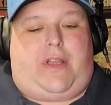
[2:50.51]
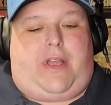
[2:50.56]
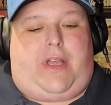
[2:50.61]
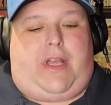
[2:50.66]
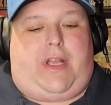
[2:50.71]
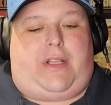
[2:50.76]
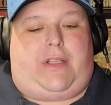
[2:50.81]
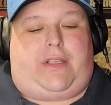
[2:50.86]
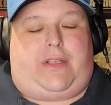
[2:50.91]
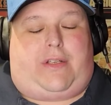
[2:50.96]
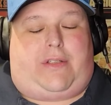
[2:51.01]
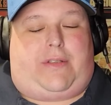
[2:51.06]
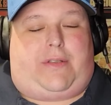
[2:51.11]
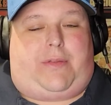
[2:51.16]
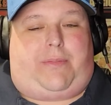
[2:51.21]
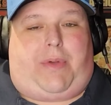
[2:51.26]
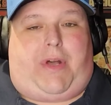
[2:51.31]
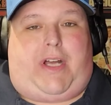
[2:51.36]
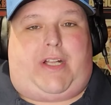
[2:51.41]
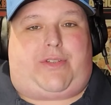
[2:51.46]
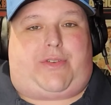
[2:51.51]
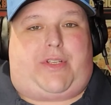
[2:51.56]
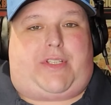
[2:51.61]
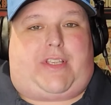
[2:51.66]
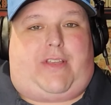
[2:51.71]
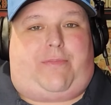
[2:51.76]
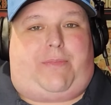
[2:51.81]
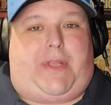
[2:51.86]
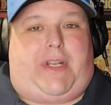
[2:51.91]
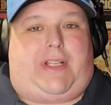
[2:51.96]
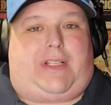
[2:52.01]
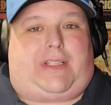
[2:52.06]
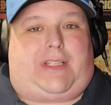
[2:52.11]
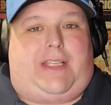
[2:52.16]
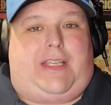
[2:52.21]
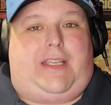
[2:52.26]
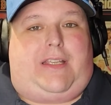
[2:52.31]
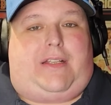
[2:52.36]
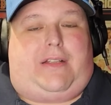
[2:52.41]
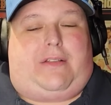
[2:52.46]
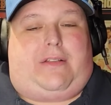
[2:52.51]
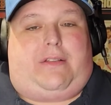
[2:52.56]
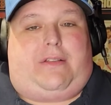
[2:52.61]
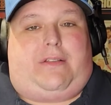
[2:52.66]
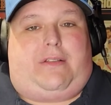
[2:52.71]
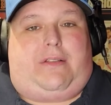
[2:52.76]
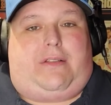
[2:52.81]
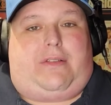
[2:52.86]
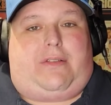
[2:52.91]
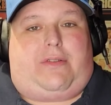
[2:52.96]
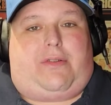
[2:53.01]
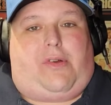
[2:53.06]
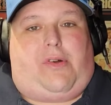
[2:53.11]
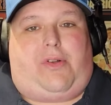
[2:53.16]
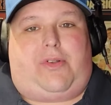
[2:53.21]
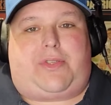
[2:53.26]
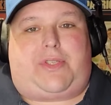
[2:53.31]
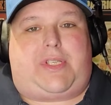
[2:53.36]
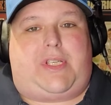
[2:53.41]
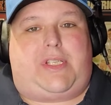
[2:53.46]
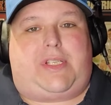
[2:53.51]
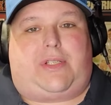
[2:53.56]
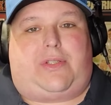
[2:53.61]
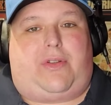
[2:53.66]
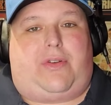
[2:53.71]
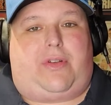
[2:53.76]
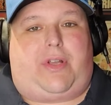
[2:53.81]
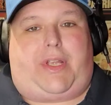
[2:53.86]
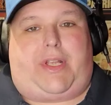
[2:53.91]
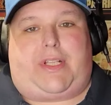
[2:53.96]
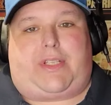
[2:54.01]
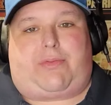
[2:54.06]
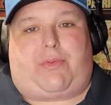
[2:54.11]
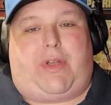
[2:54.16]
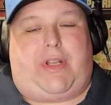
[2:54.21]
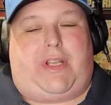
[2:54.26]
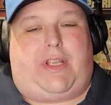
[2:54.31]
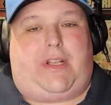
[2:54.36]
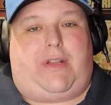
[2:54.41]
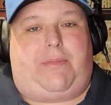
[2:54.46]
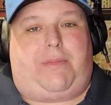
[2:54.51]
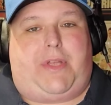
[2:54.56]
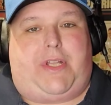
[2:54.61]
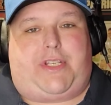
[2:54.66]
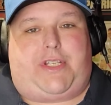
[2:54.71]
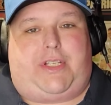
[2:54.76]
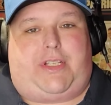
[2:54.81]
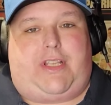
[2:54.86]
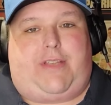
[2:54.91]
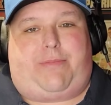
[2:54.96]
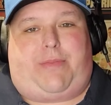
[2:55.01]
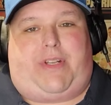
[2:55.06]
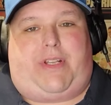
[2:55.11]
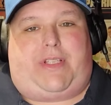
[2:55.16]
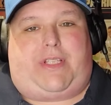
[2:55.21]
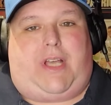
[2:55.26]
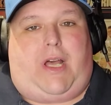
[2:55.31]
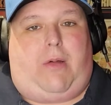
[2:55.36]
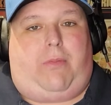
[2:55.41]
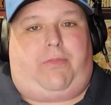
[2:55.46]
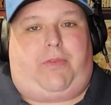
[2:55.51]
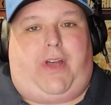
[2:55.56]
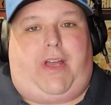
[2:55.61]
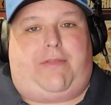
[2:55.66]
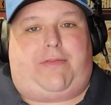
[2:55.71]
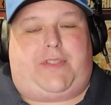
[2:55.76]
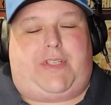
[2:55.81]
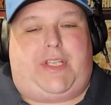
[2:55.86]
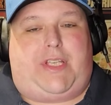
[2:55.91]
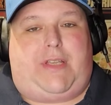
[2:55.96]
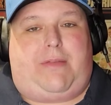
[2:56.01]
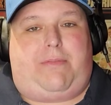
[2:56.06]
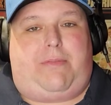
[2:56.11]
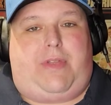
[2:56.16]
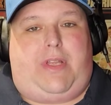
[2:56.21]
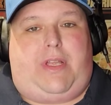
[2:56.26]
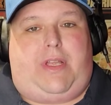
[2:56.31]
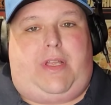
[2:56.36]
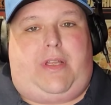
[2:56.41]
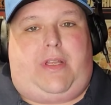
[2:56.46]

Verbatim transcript: and uh, the Padres have been elite all season long against right handed pitching. They've been a top five team.